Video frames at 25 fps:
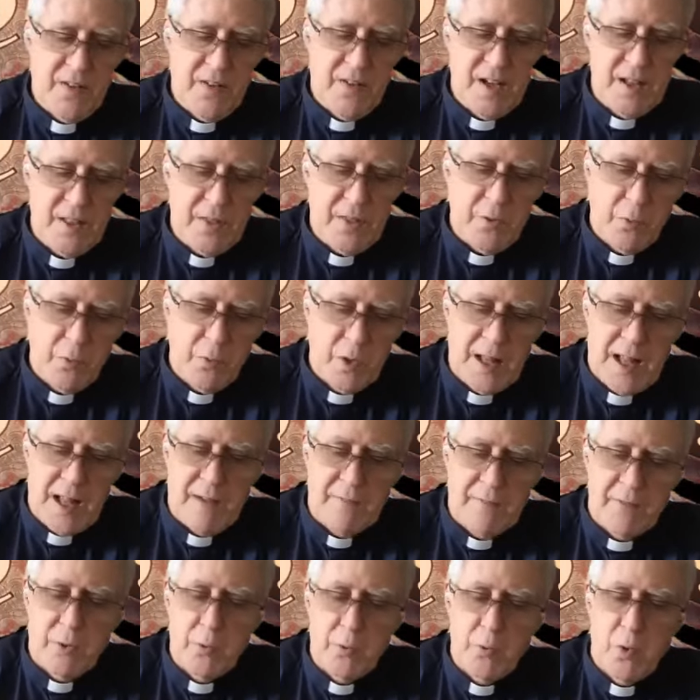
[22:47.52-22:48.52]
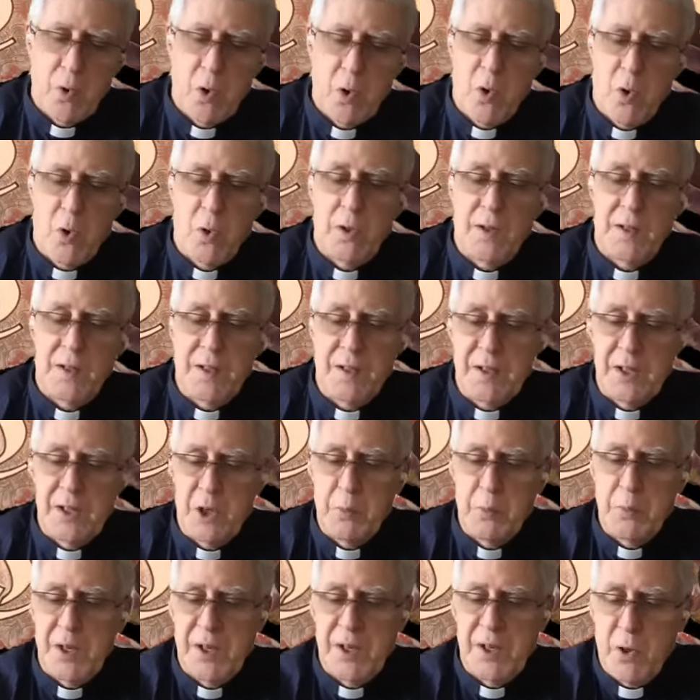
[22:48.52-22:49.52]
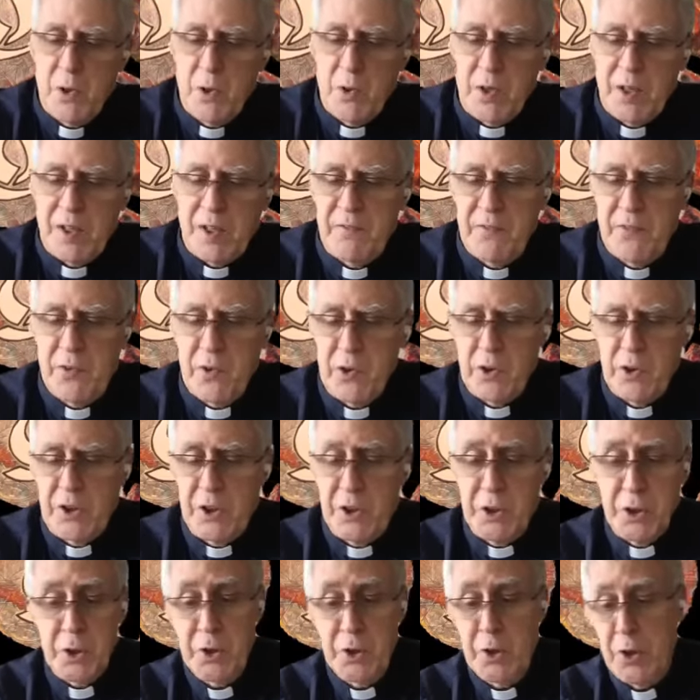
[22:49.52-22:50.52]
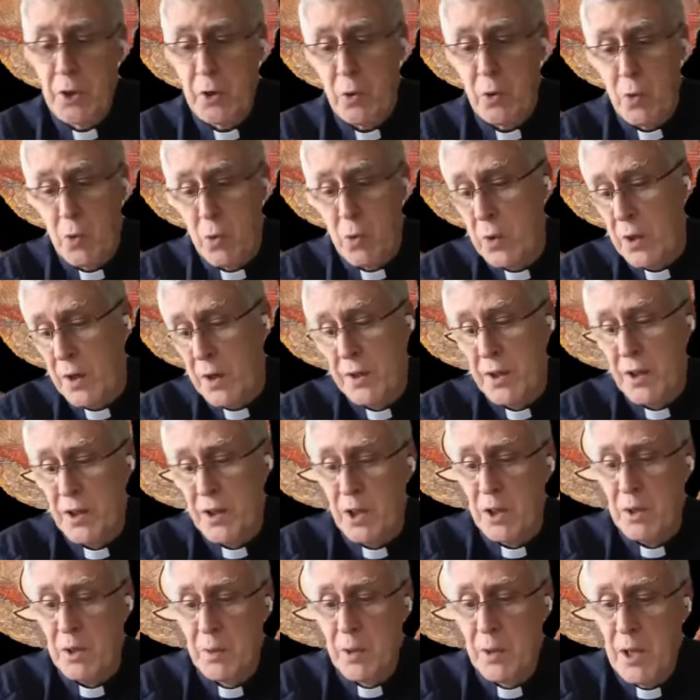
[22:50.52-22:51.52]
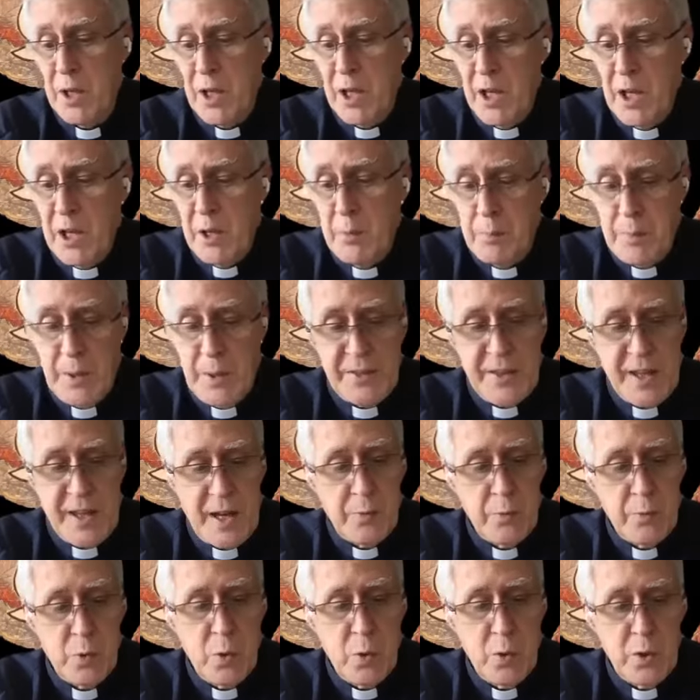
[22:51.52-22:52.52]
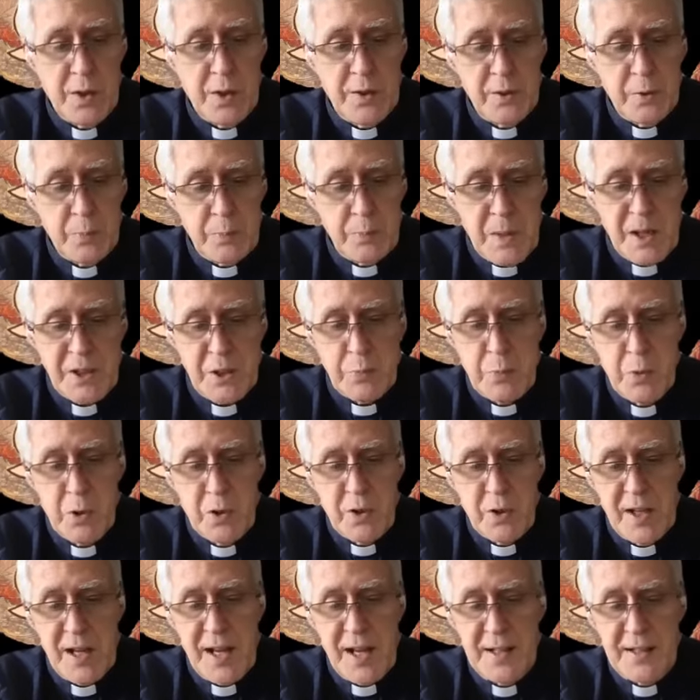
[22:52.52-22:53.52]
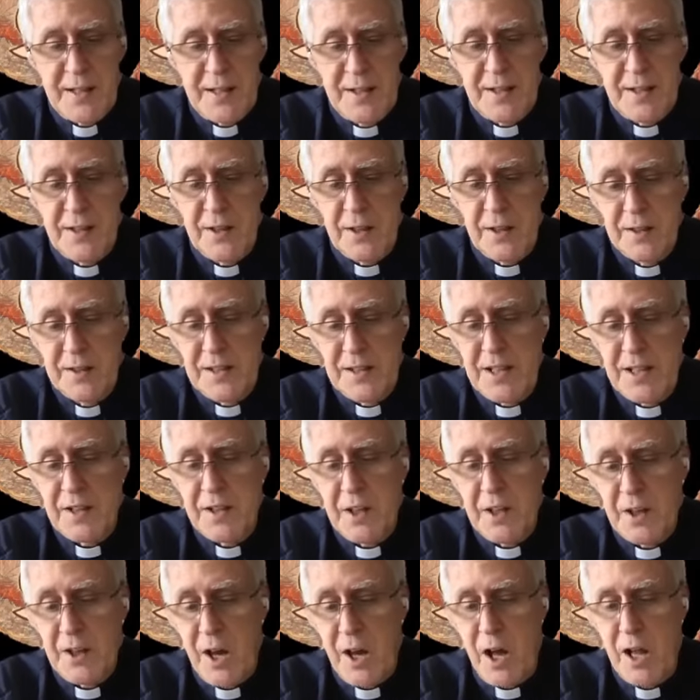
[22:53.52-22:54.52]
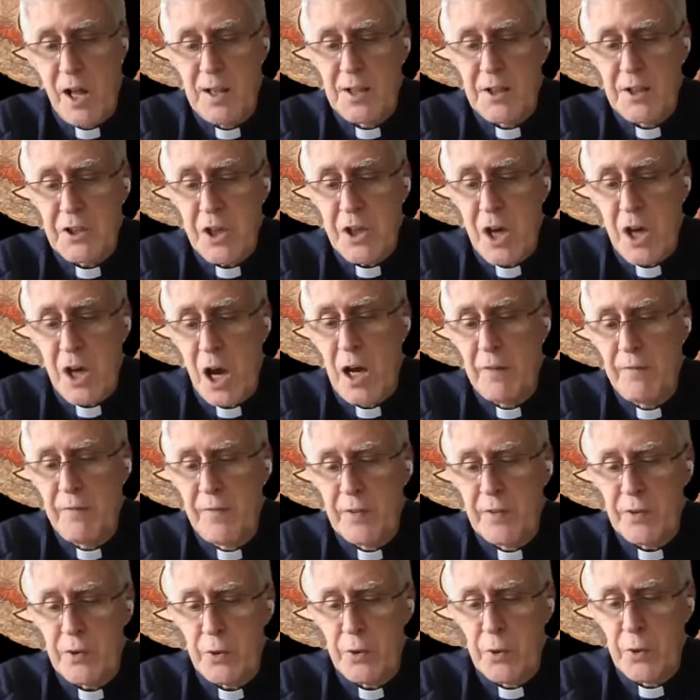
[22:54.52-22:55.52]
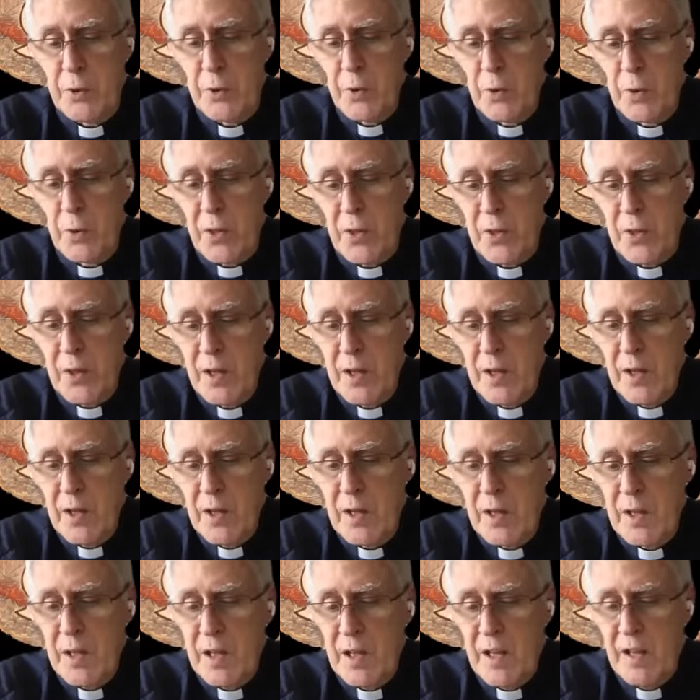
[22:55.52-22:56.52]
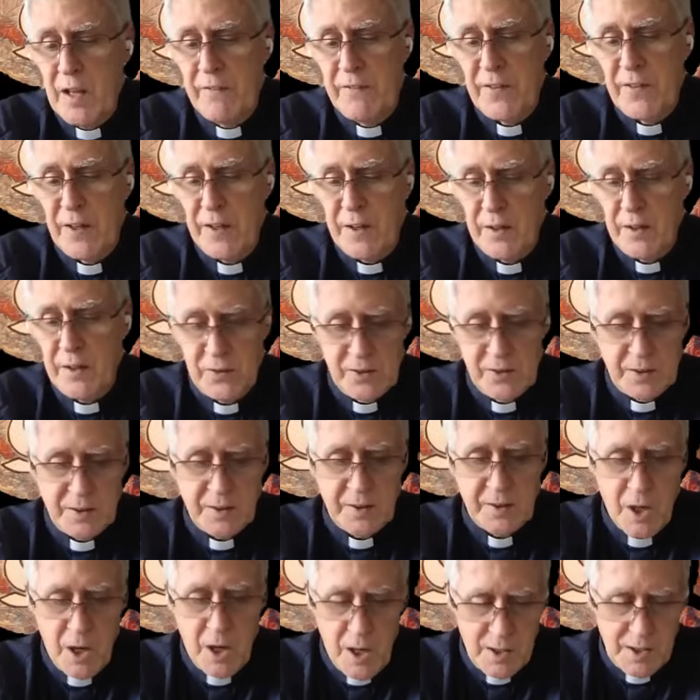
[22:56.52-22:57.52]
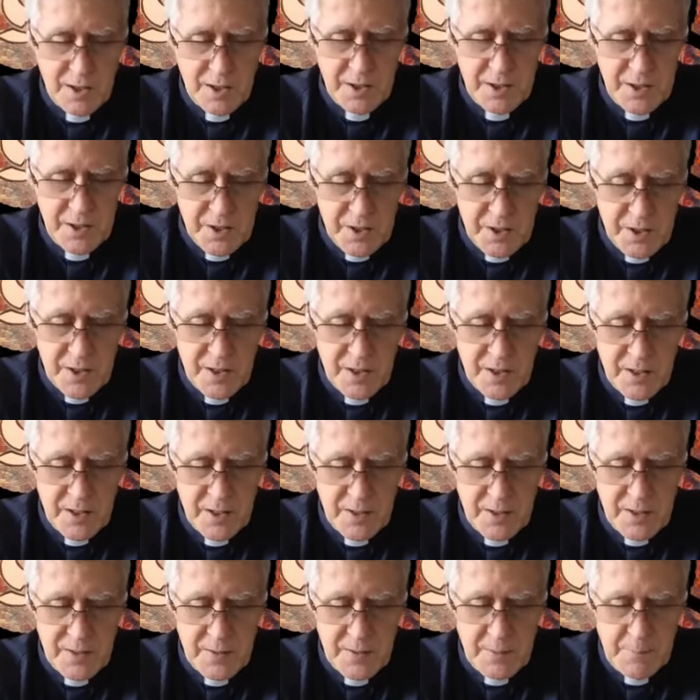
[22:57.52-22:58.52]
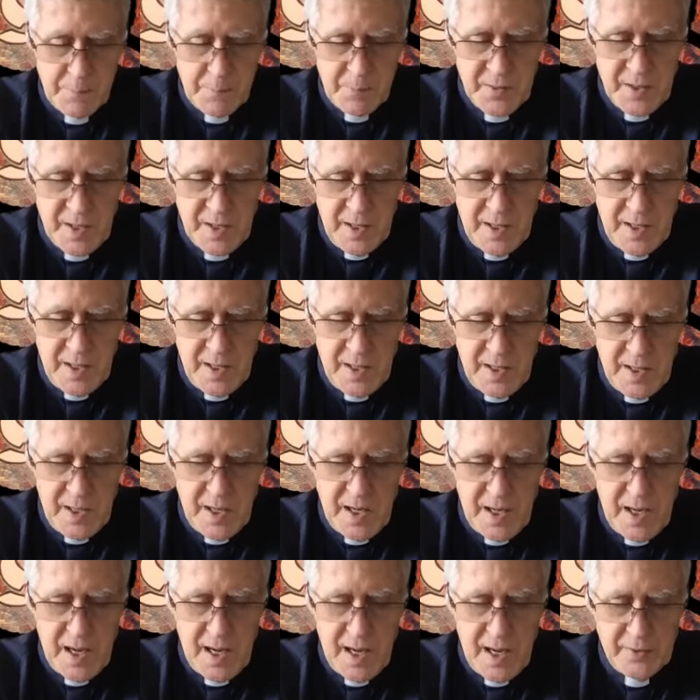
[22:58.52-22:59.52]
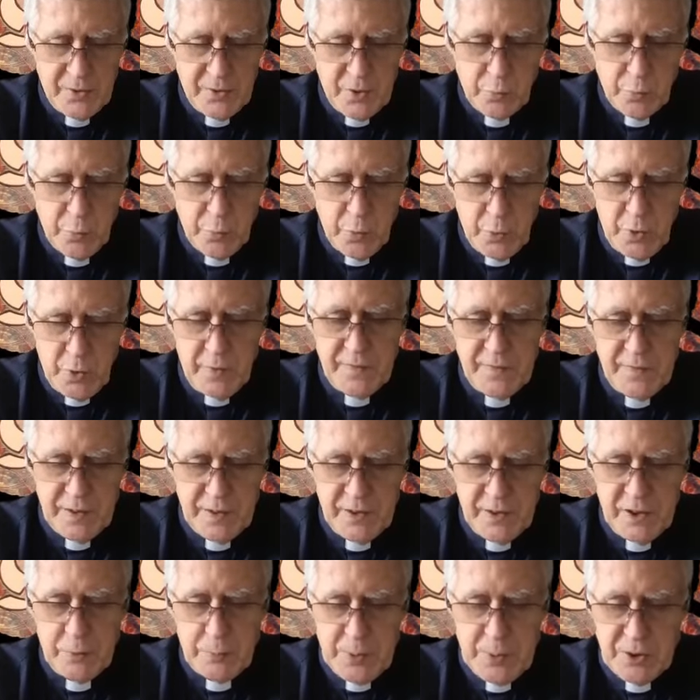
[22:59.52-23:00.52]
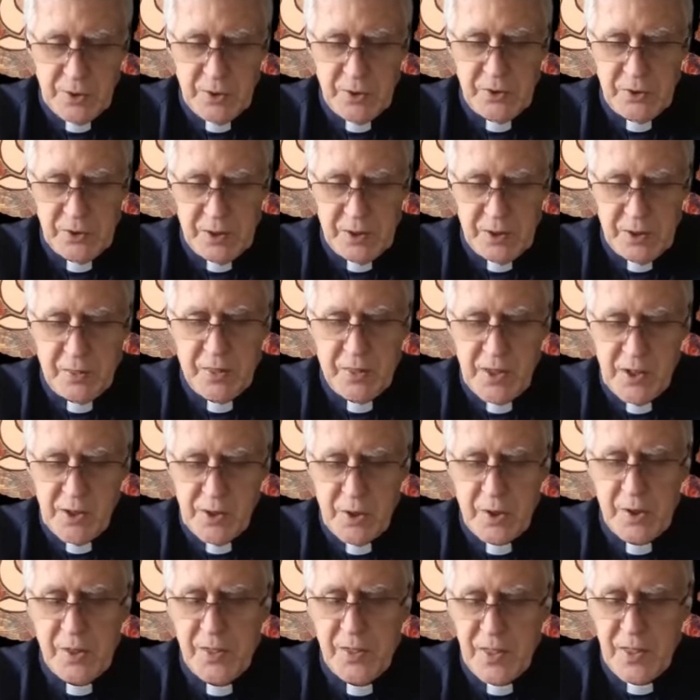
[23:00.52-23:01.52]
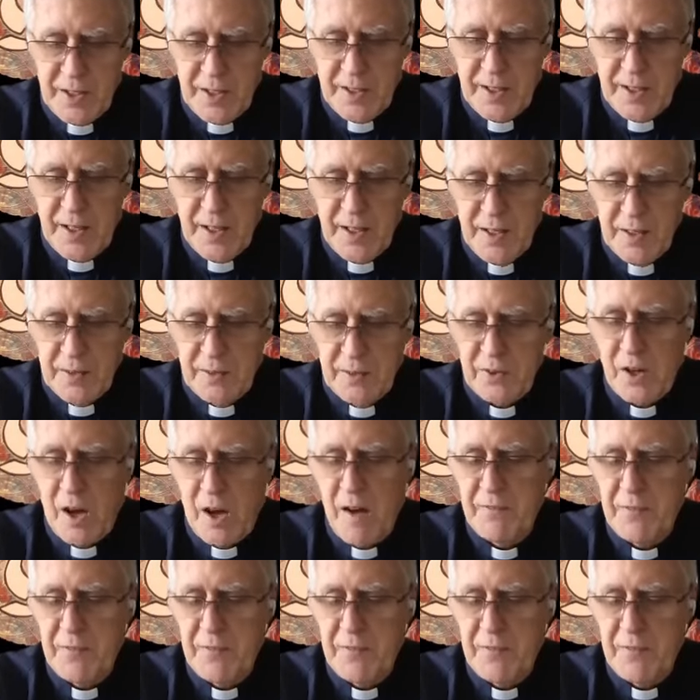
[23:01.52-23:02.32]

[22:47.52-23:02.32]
Faith will have a role in human knowing for good or ill, but that role is much more likely to lead to knowledge of the truth if it is acknowledged. At the root of conspiracy theory thinking is